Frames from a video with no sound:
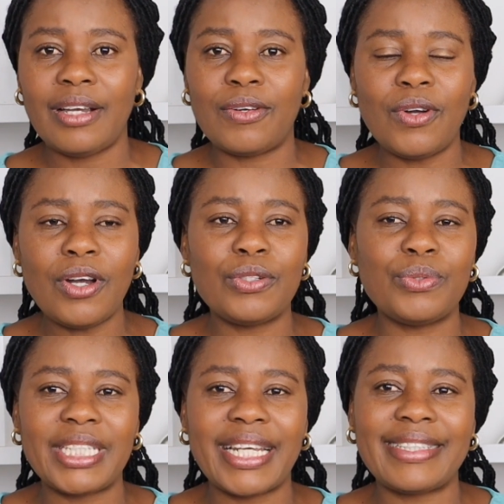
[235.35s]
God
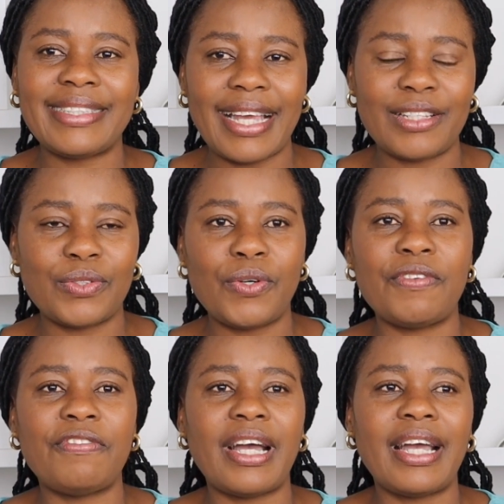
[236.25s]
will take charge
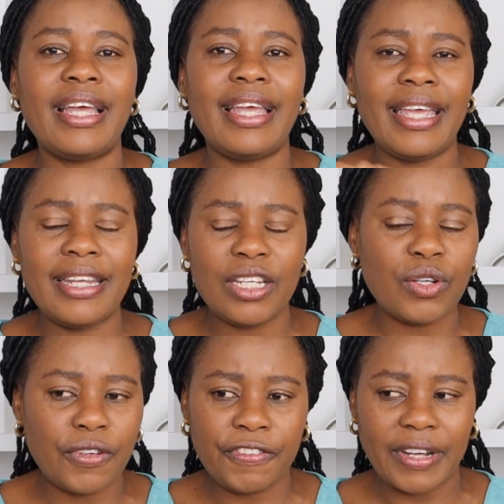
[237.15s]
over any
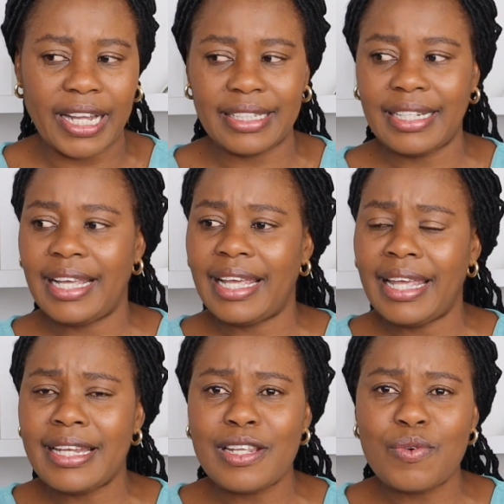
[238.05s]
orphan,
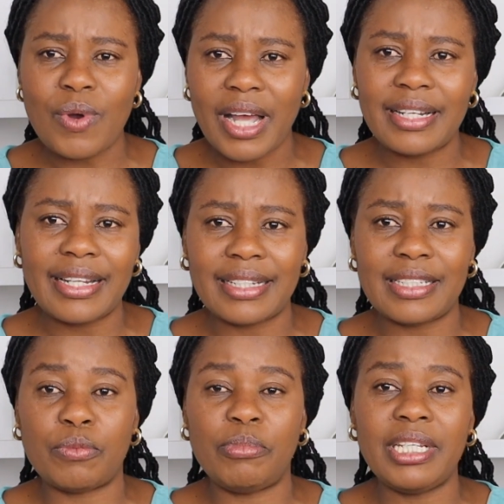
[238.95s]
anyone that
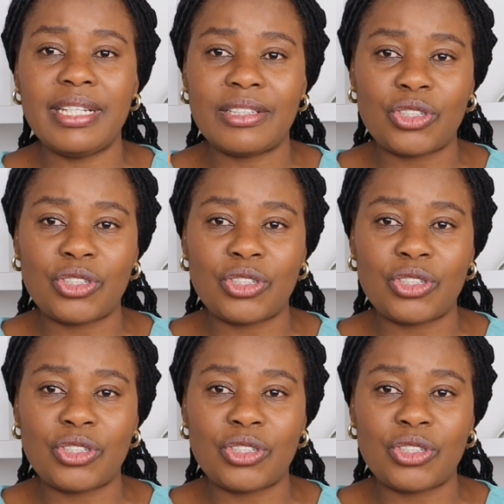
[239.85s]
is being